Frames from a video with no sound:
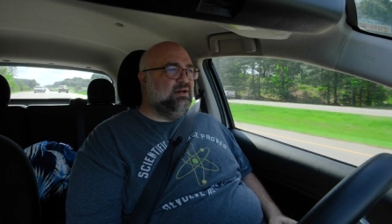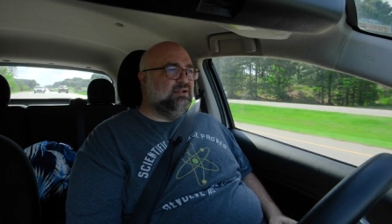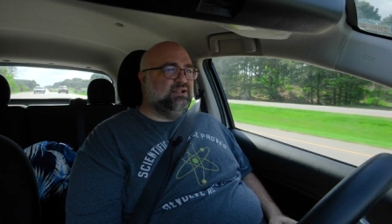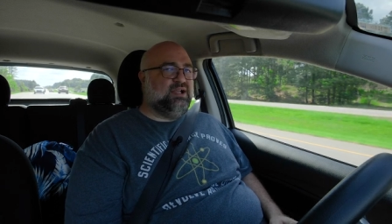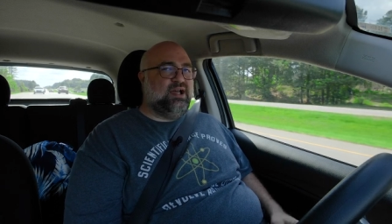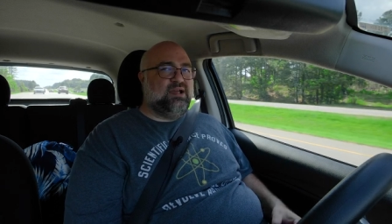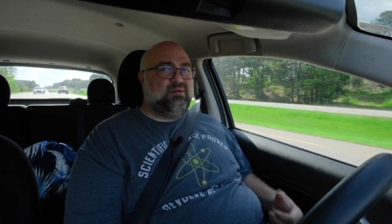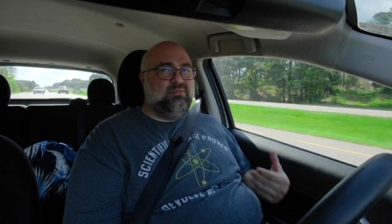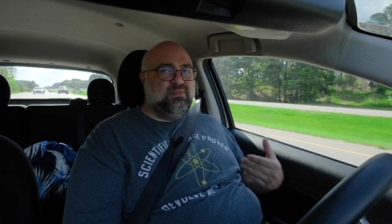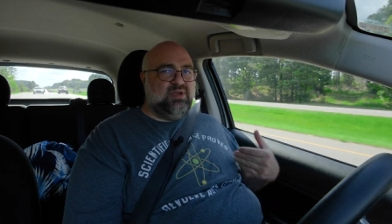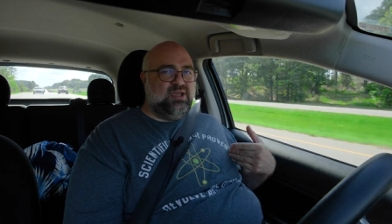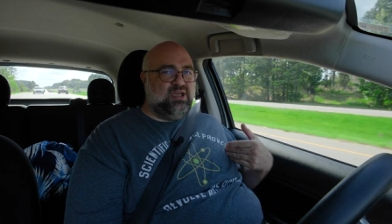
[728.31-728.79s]

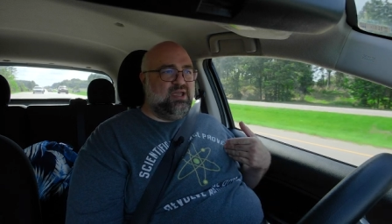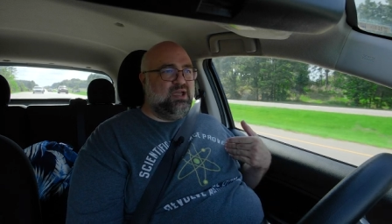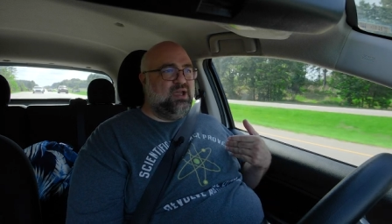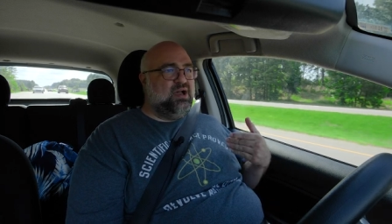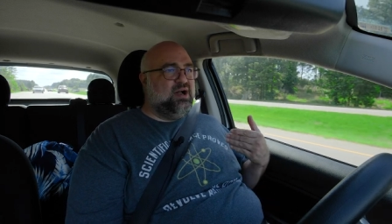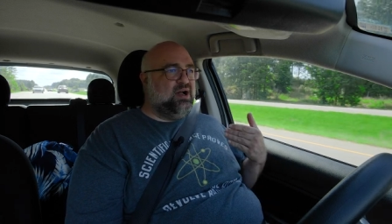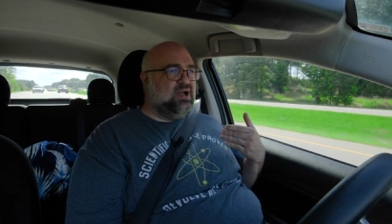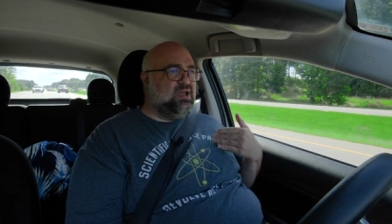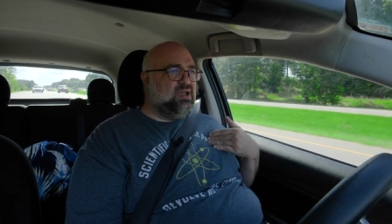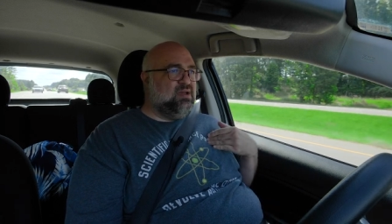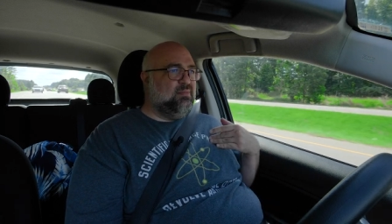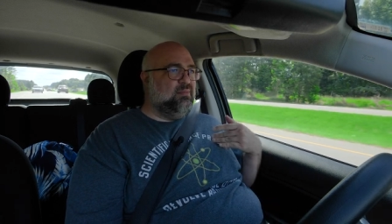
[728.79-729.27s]
unlike me,
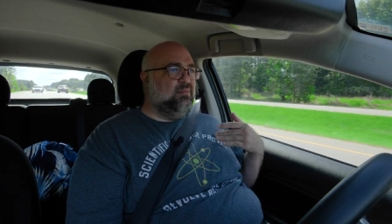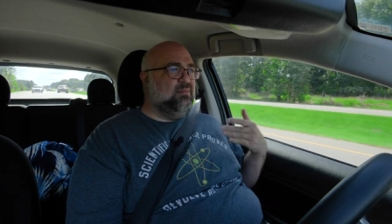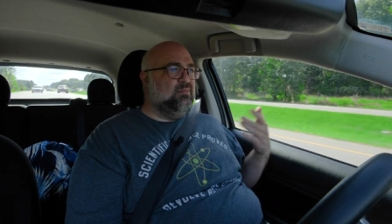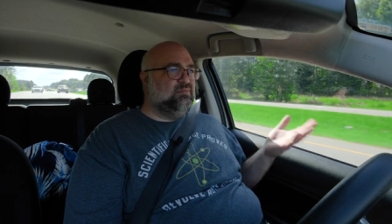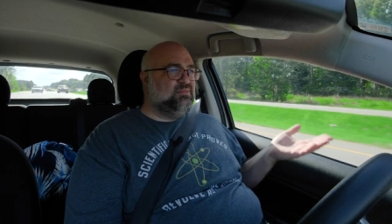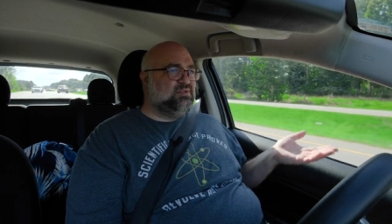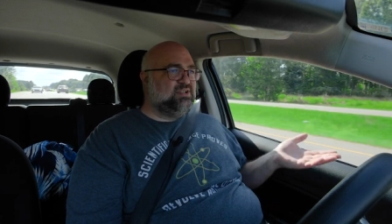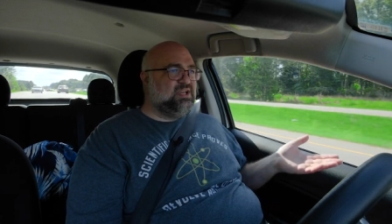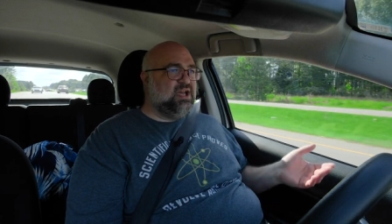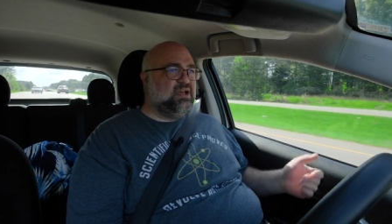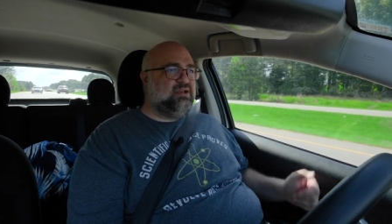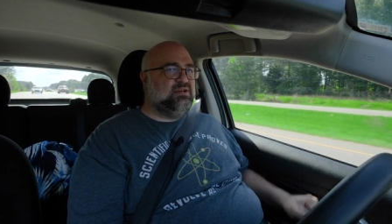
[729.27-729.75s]
I
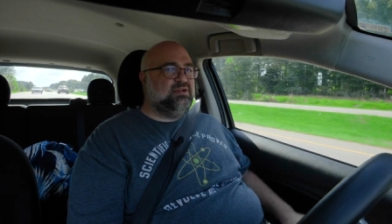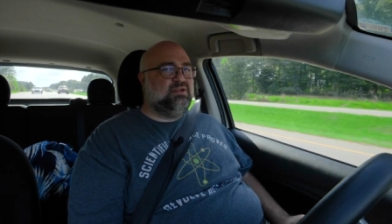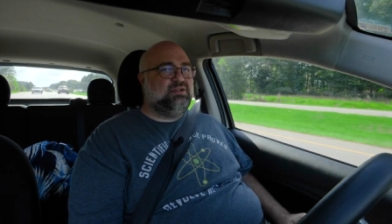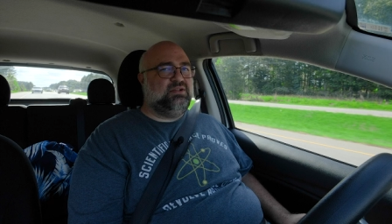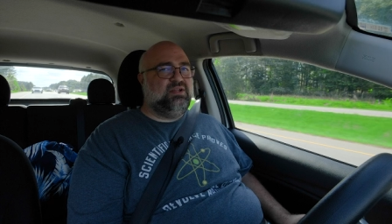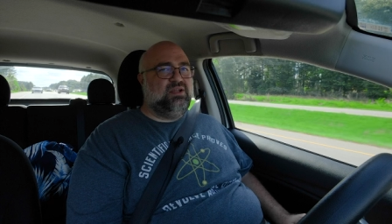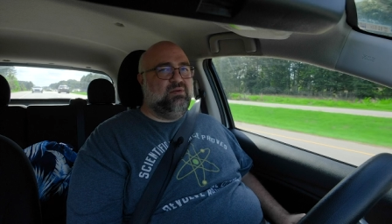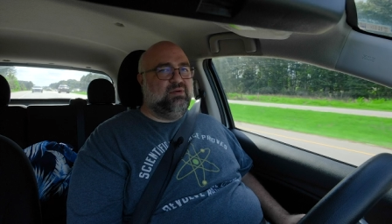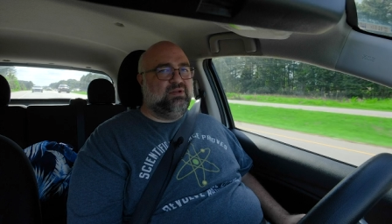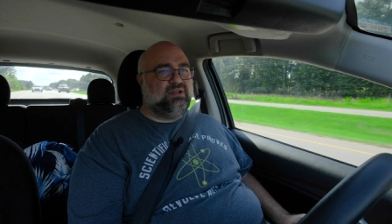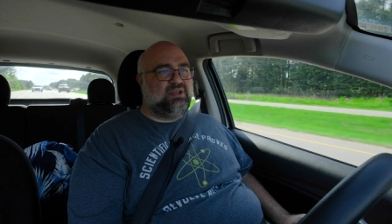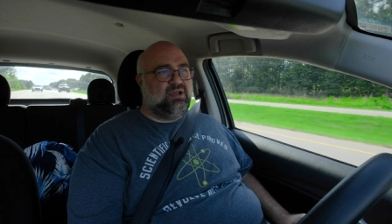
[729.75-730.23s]
am
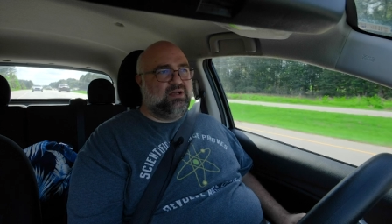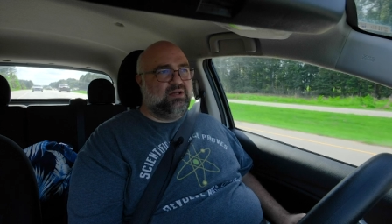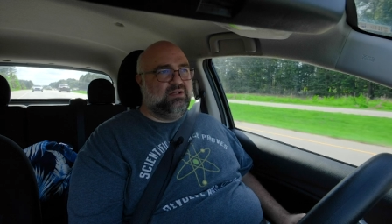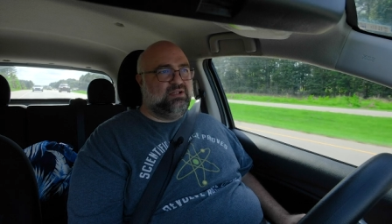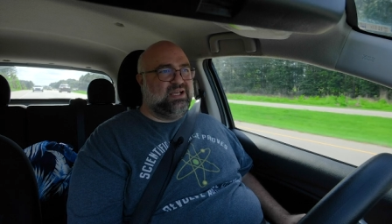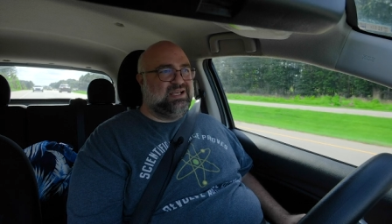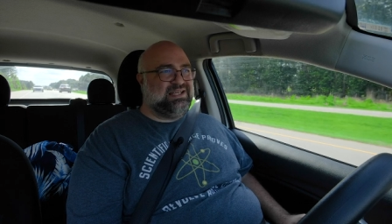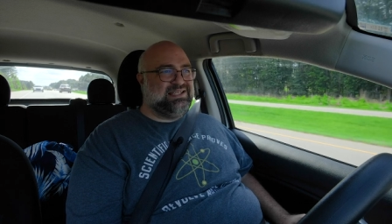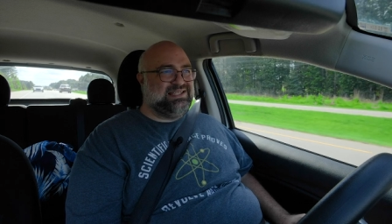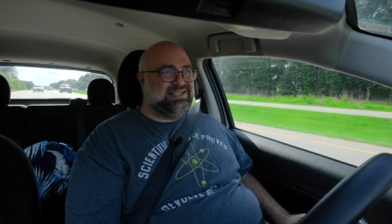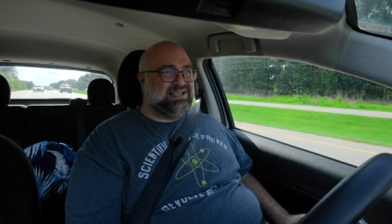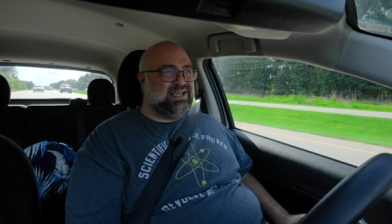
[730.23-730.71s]
technically what they
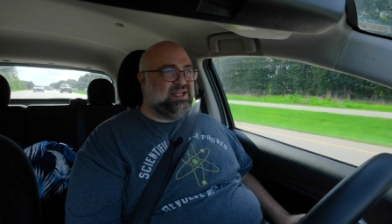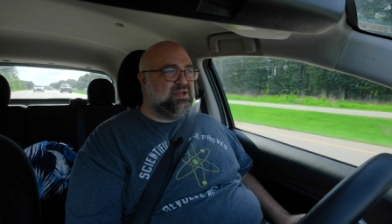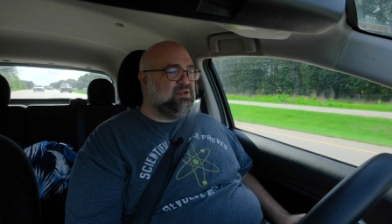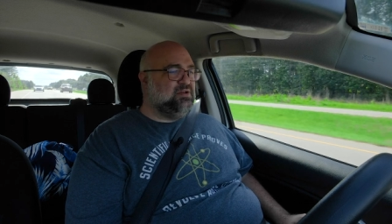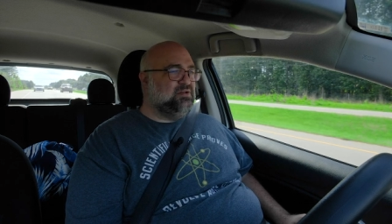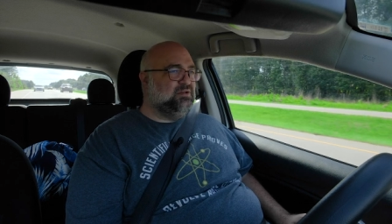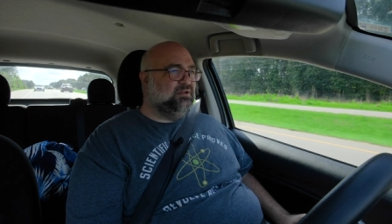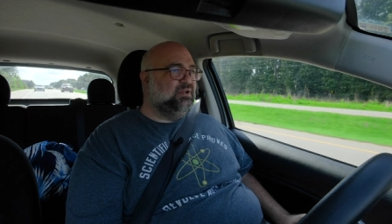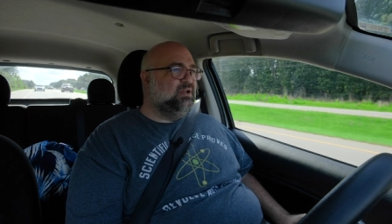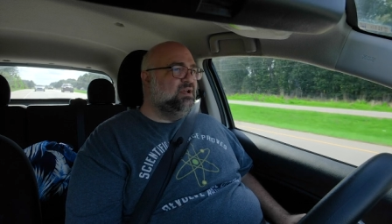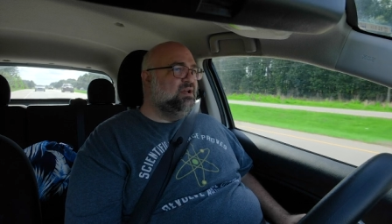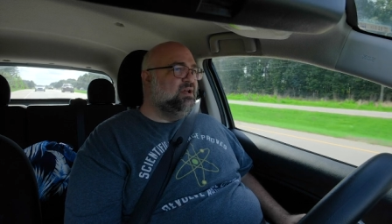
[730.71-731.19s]
call a
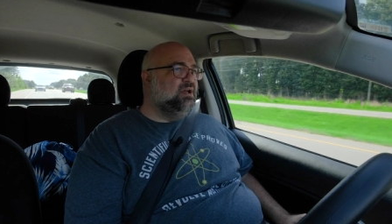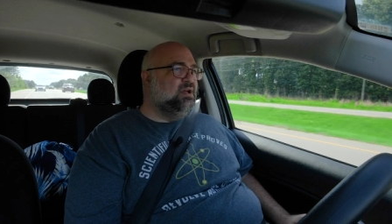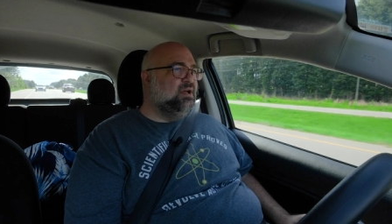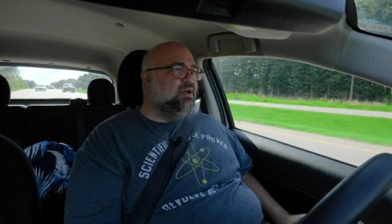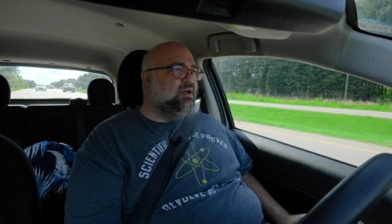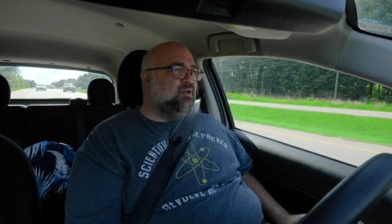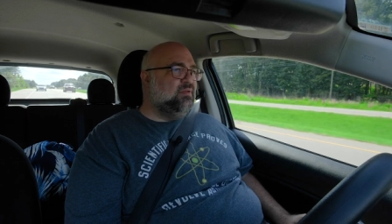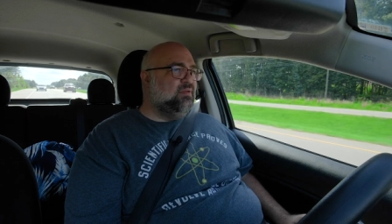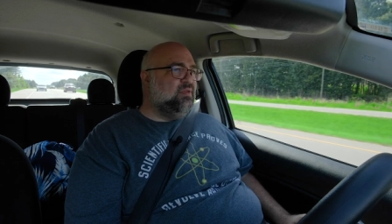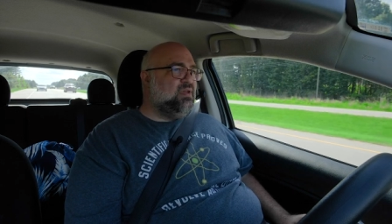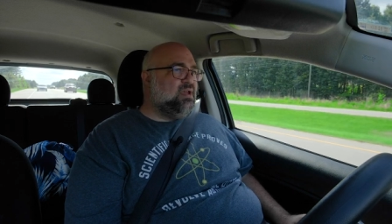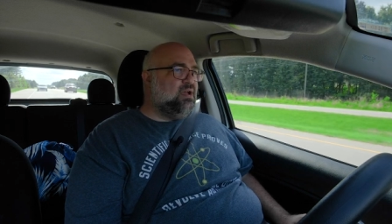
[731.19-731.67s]
Xennial.
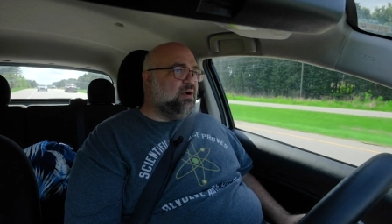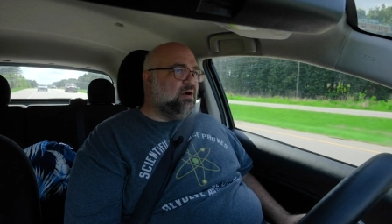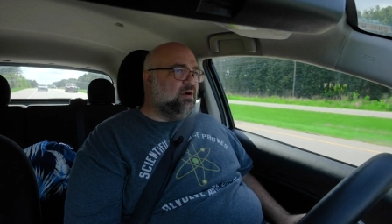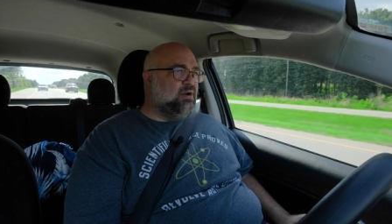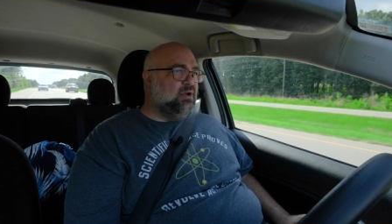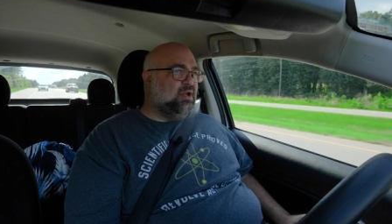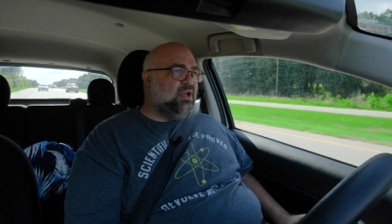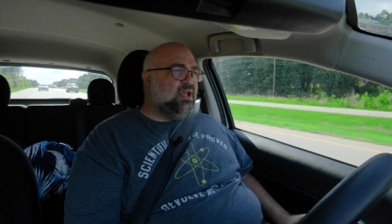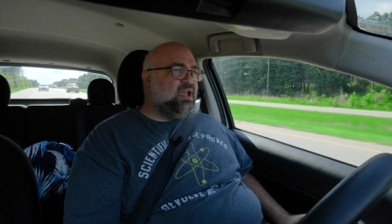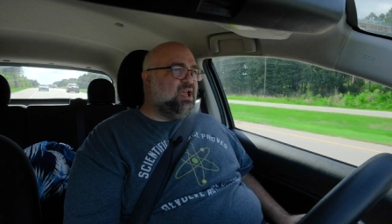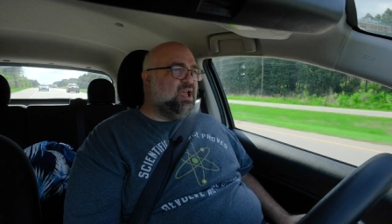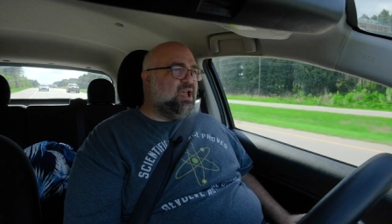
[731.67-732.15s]
The
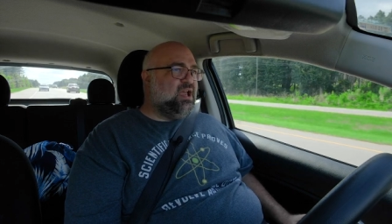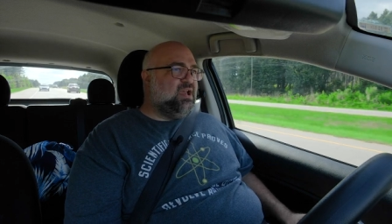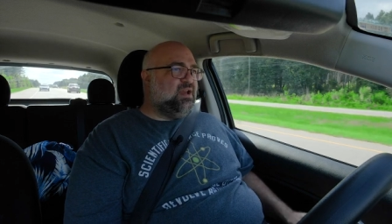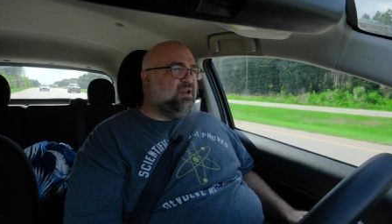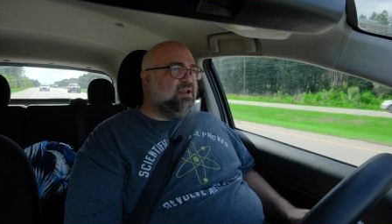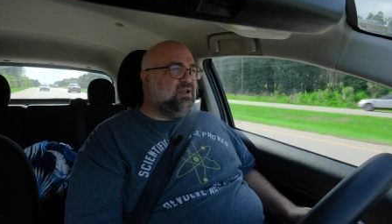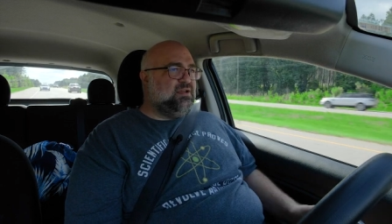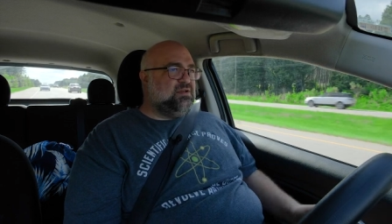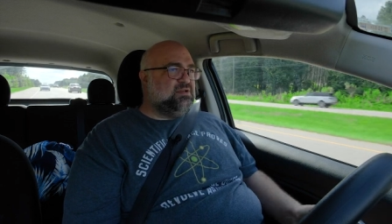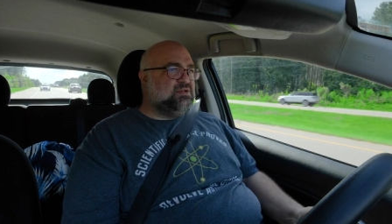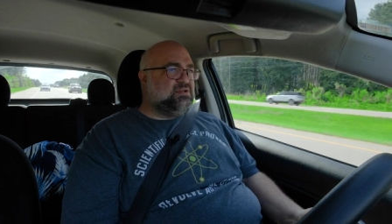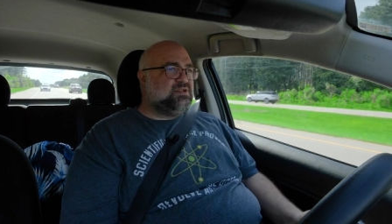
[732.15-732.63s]
early
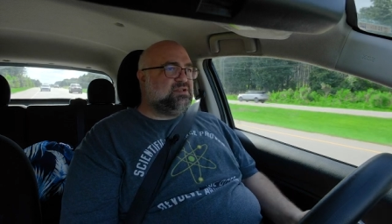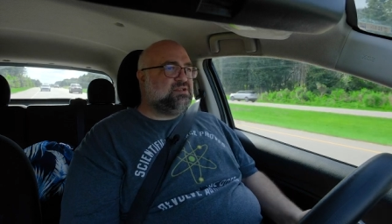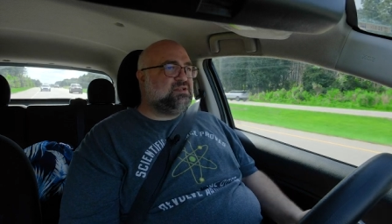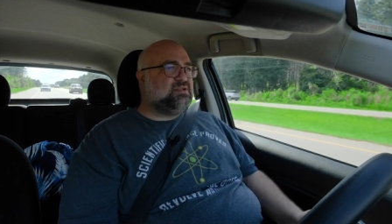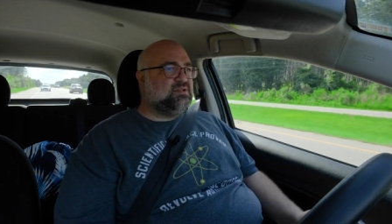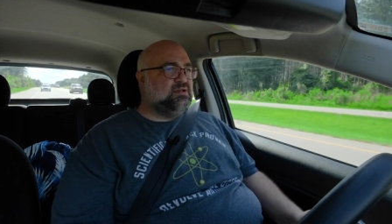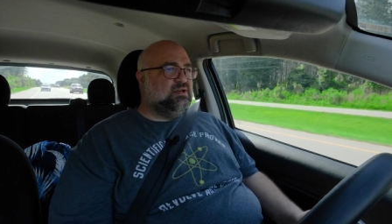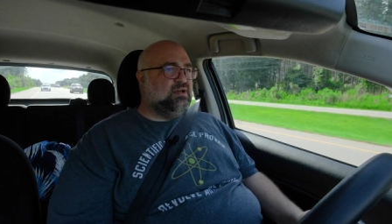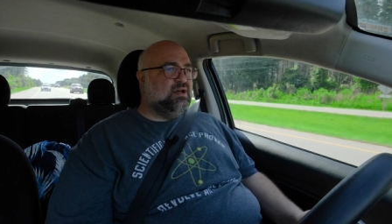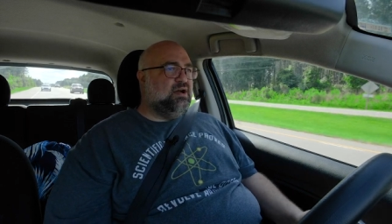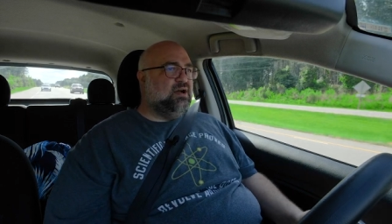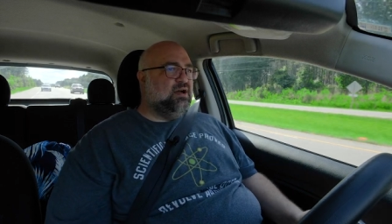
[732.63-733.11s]

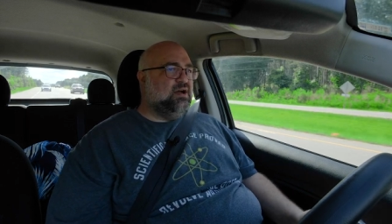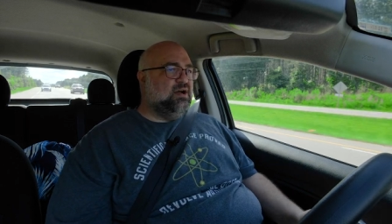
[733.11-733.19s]
80s